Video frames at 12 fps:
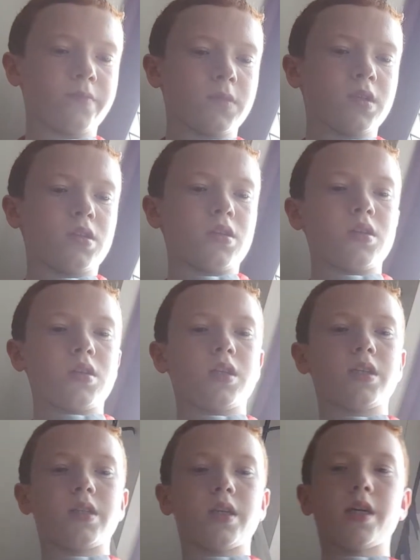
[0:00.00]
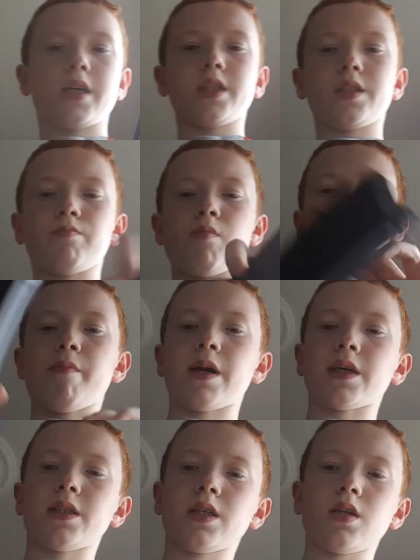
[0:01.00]
So this has my
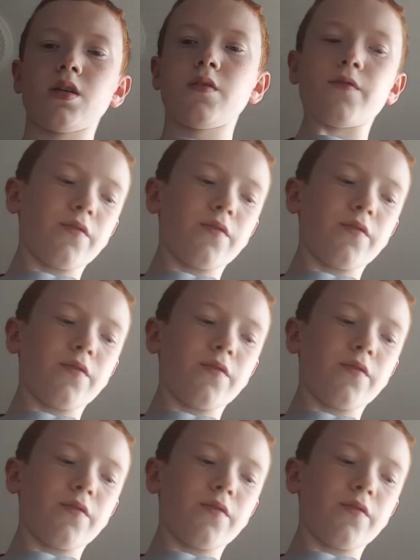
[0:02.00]
magazine